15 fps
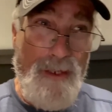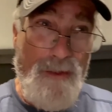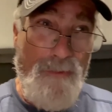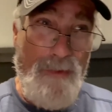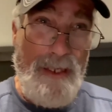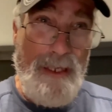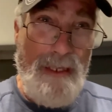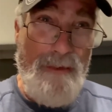
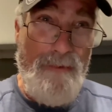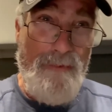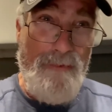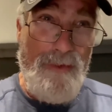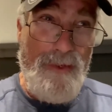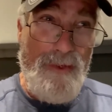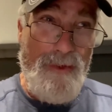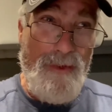We have,
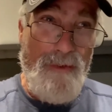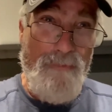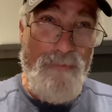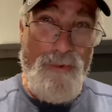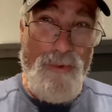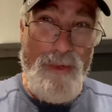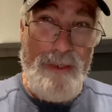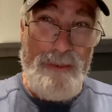you know, a
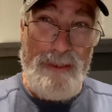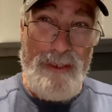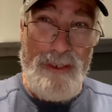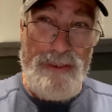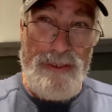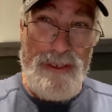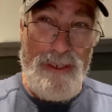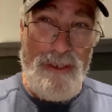full-on
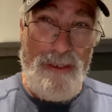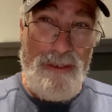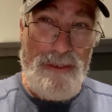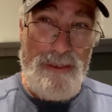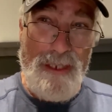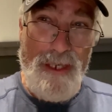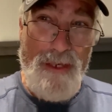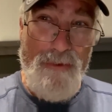kitchen,
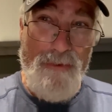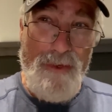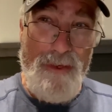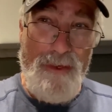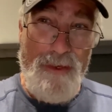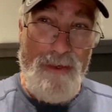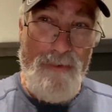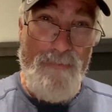
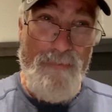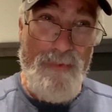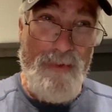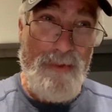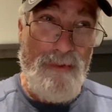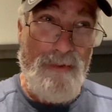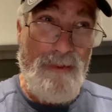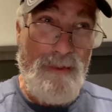shower,
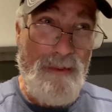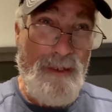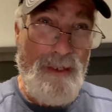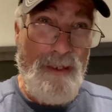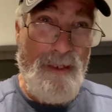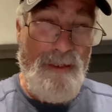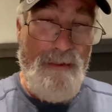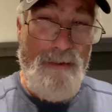
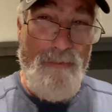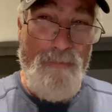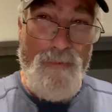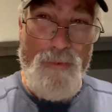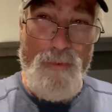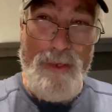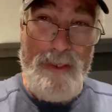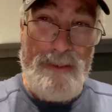
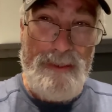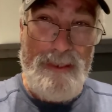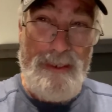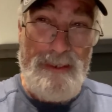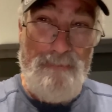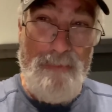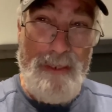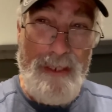
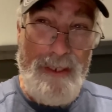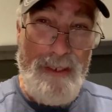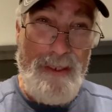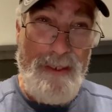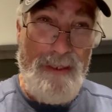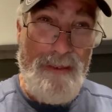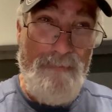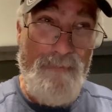queen-size
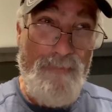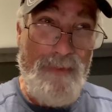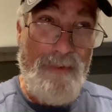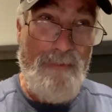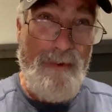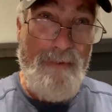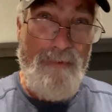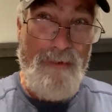bed,
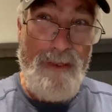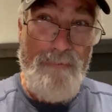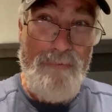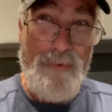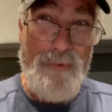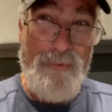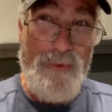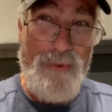you know, a
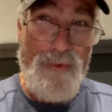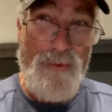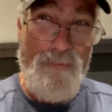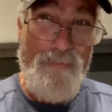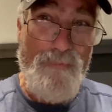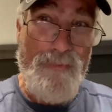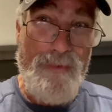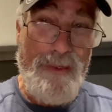living
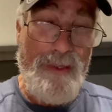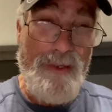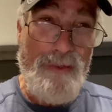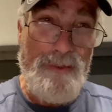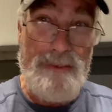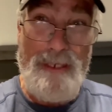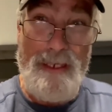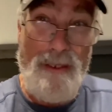room. You know,
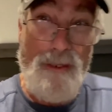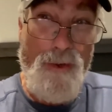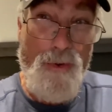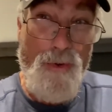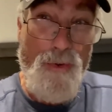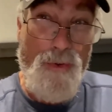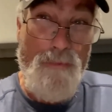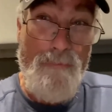it's like a
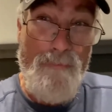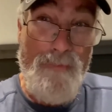home.